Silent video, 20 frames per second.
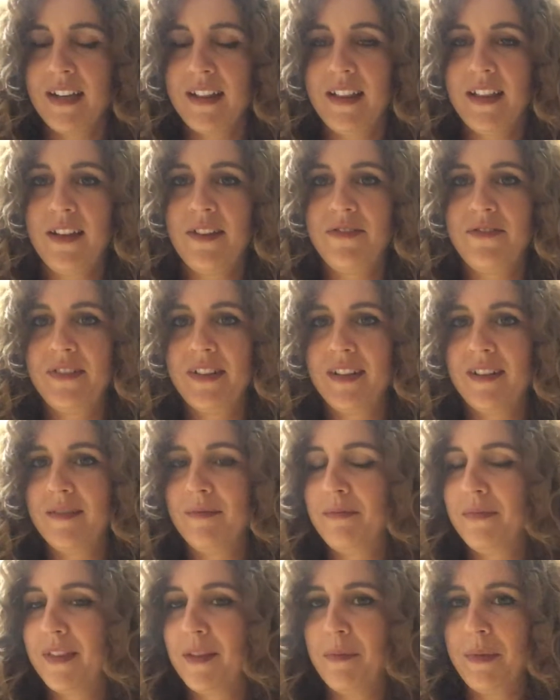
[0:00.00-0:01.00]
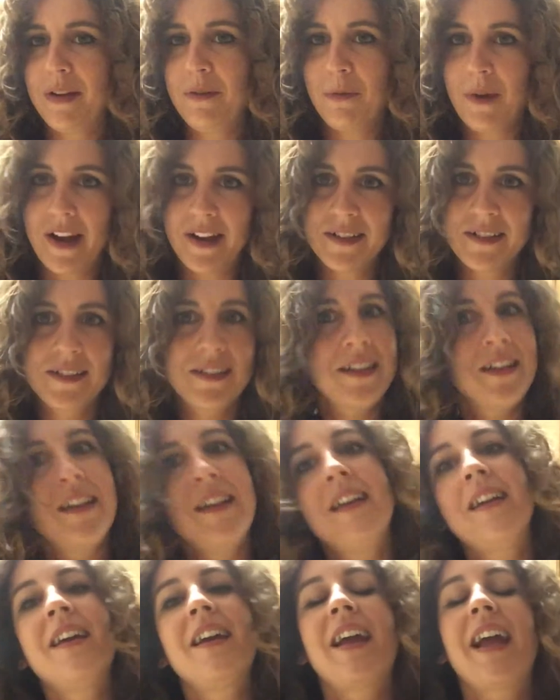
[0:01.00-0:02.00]
live in the Midwest
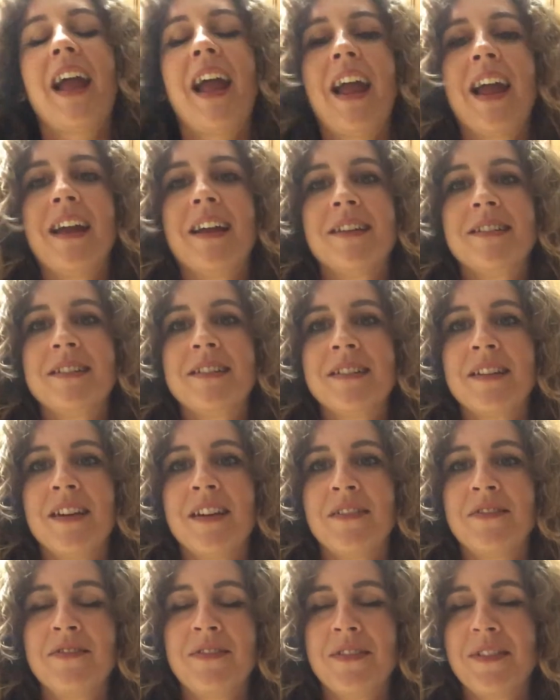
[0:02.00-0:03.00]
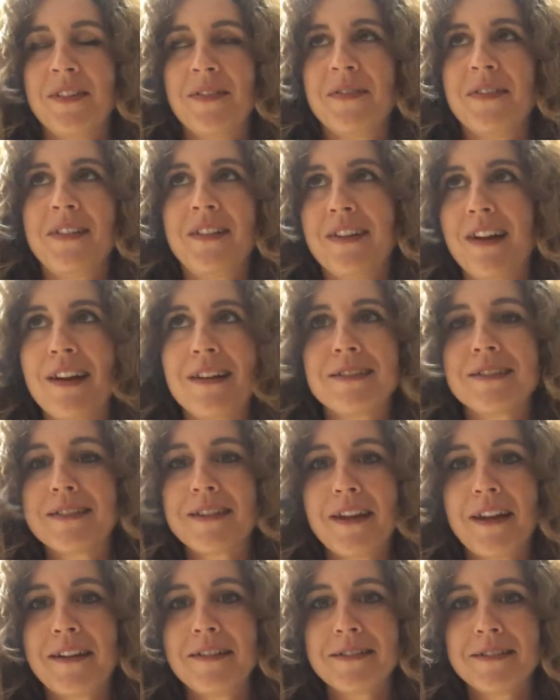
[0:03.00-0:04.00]
and of the United
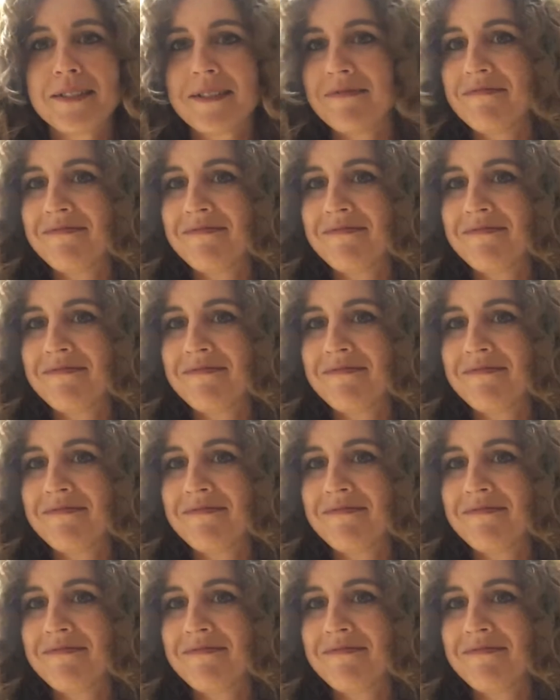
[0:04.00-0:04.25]
States.